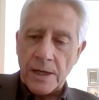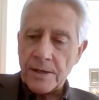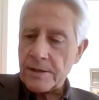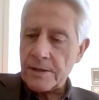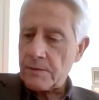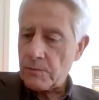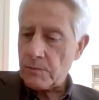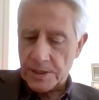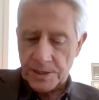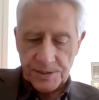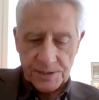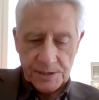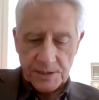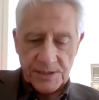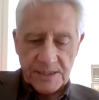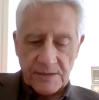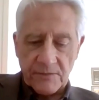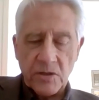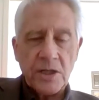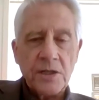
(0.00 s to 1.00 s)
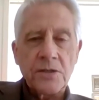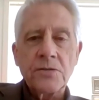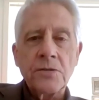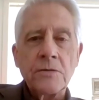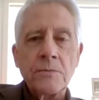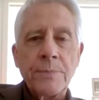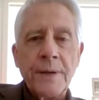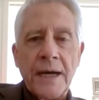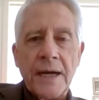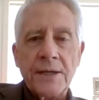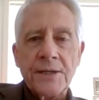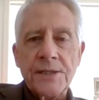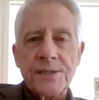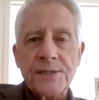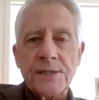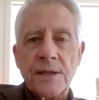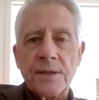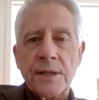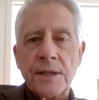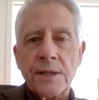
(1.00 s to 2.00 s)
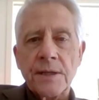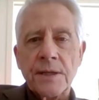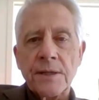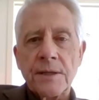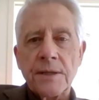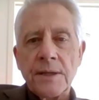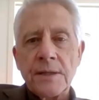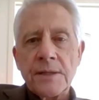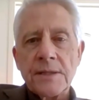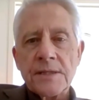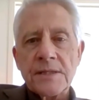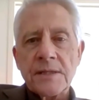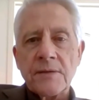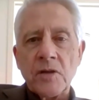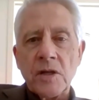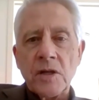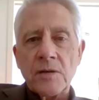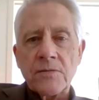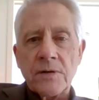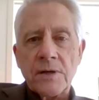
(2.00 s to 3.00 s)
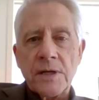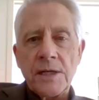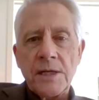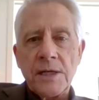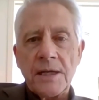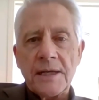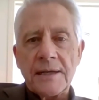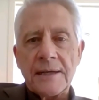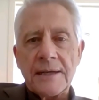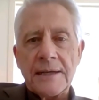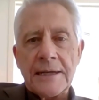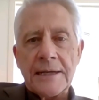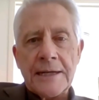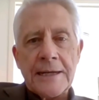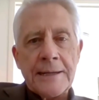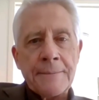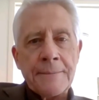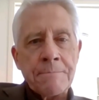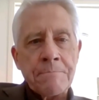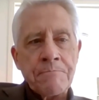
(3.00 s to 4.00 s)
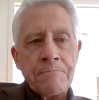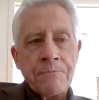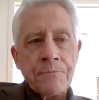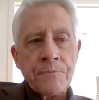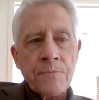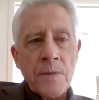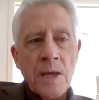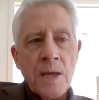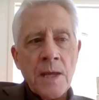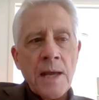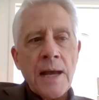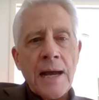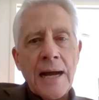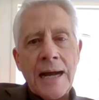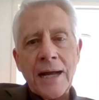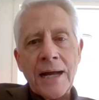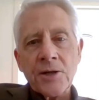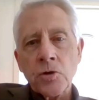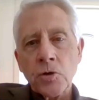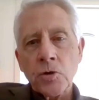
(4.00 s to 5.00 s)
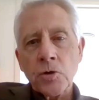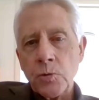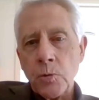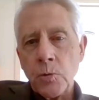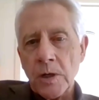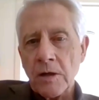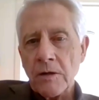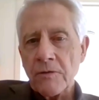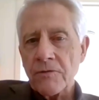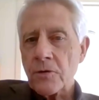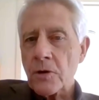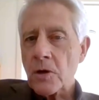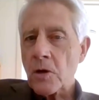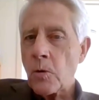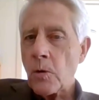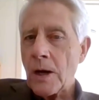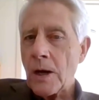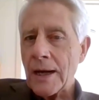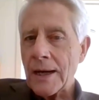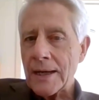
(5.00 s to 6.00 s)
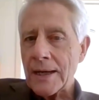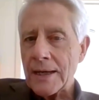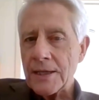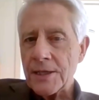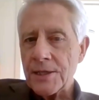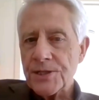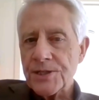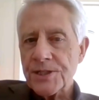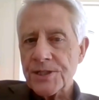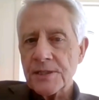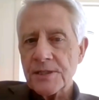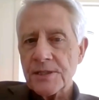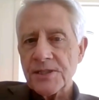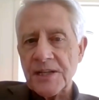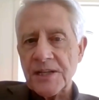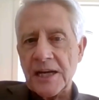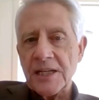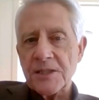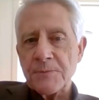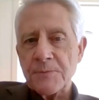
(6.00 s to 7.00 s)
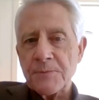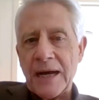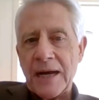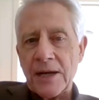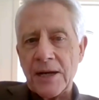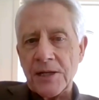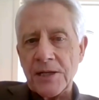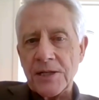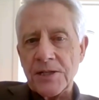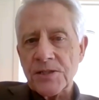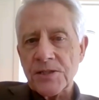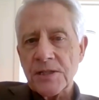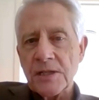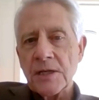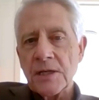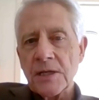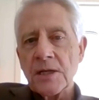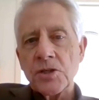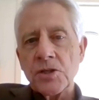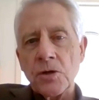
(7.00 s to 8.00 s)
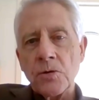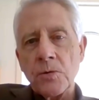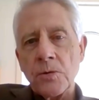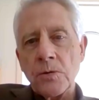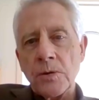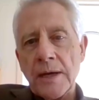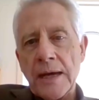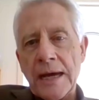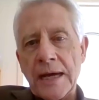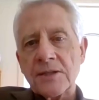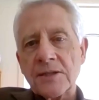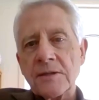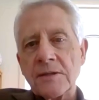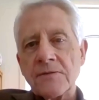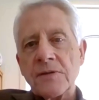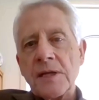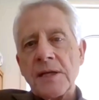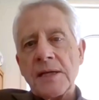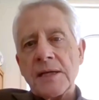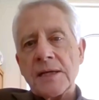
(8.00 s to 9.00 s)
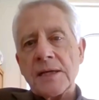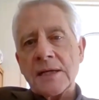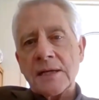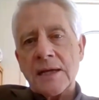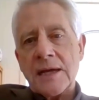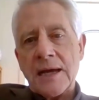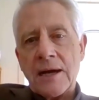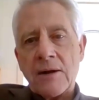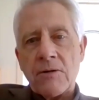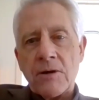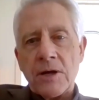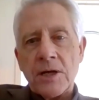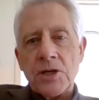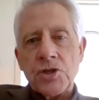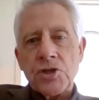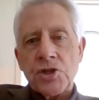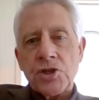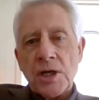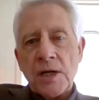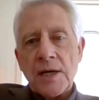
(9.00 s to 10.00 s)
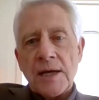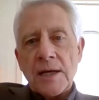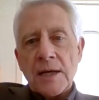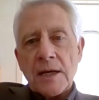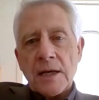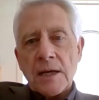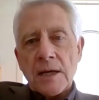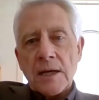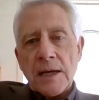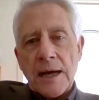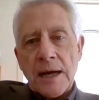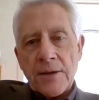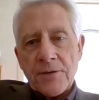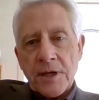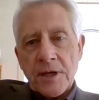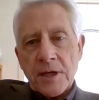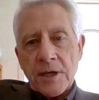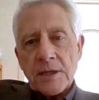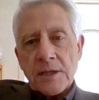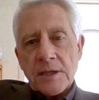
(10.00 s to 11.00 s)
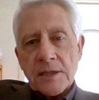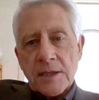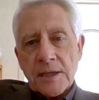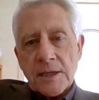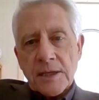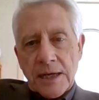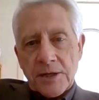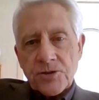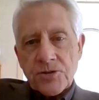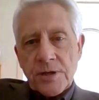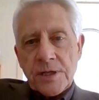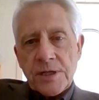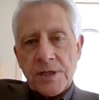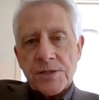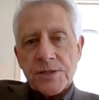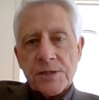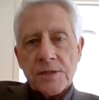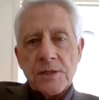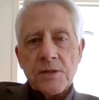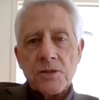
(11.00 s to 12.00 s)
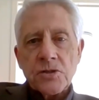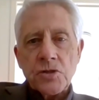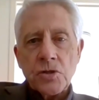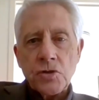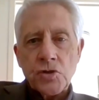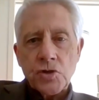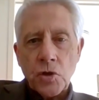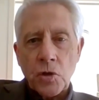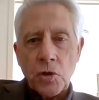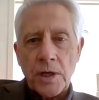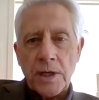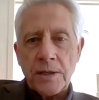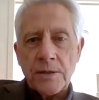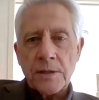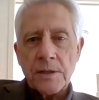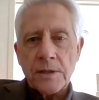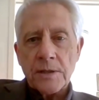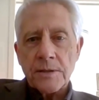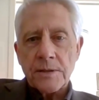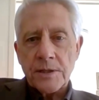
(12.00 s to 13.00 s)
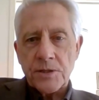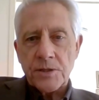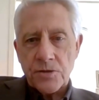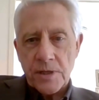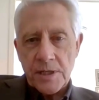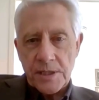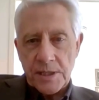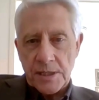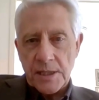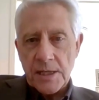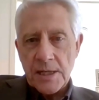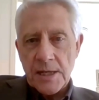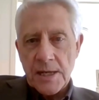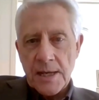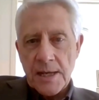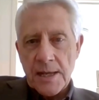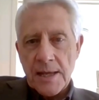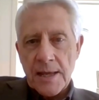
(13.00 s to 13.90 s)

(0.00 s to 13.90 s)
one of the, 72 parties, I think, 73. Article 12 requires states parties to actively encourage other countries to join the treaty.